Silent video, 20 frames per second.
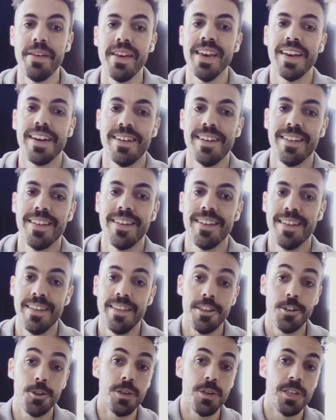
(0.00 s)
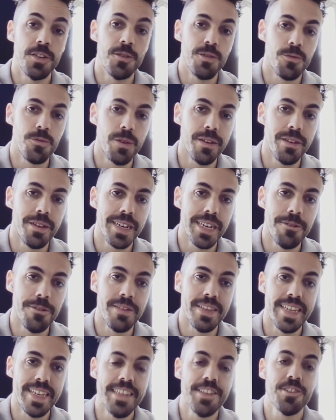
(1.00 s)
to make, I, uh, and the choice was whether I
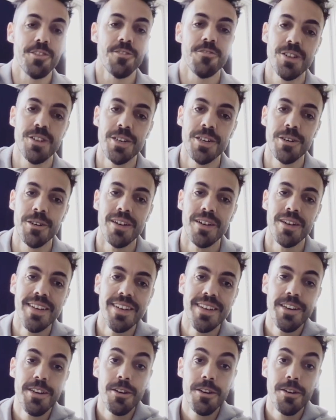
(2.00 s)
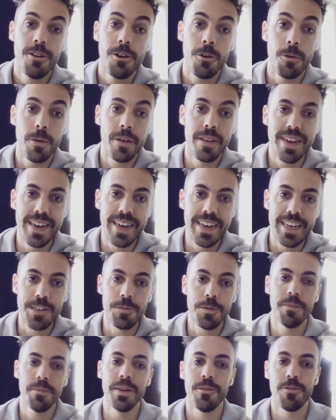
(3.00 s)
go with TensorFlow or whether I
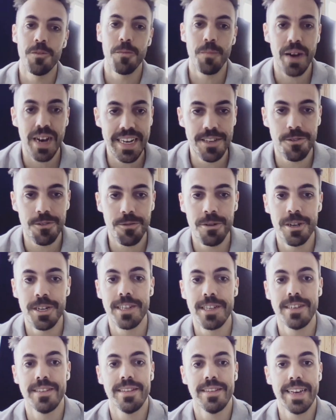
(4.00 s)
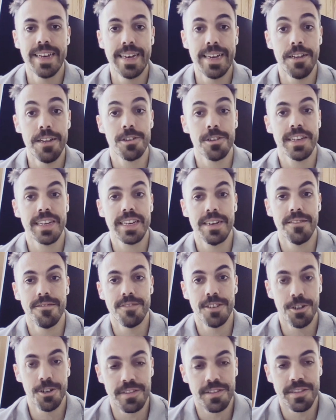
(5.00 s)
experiment with PyTorch. And it looks like
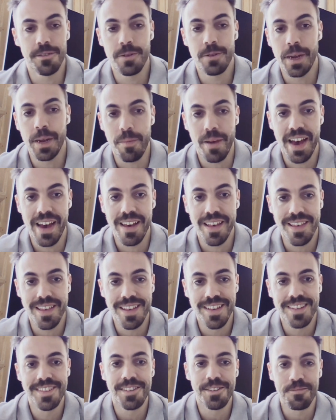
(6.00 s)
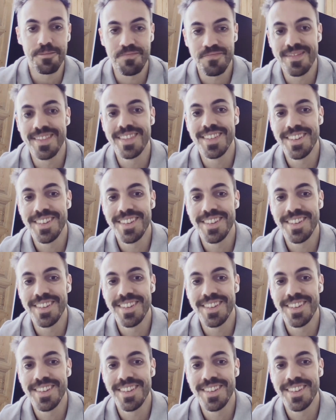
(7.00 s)
I've chosen the right path. So.